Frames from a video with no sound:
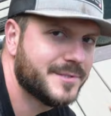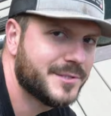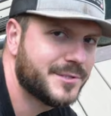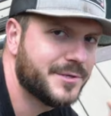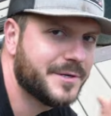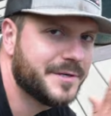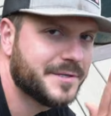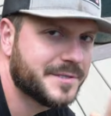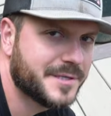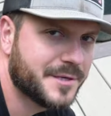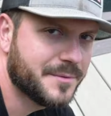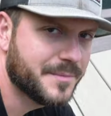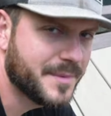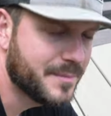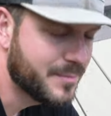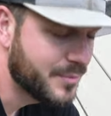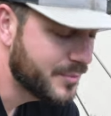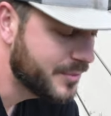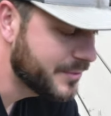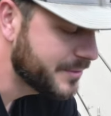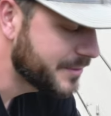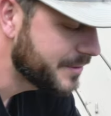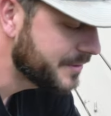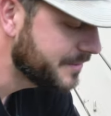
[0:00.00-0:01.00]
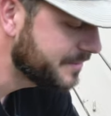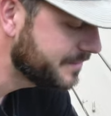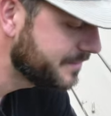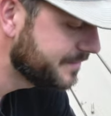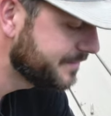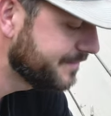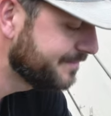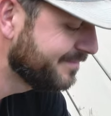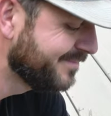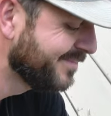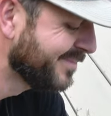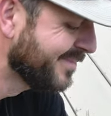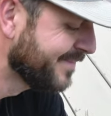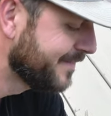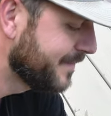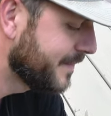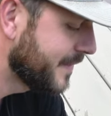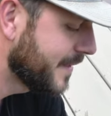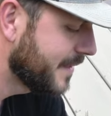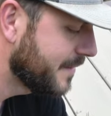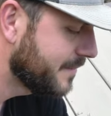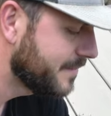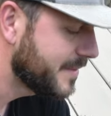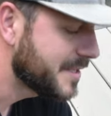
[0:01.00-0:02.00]
straightens out my board and
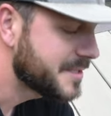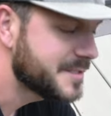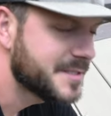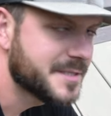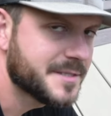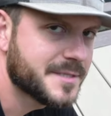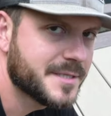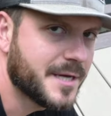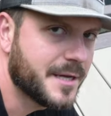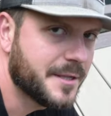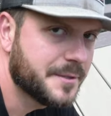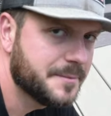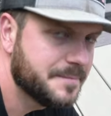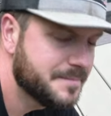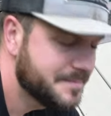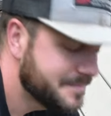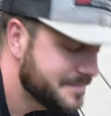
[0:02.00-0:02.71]
makes it solid.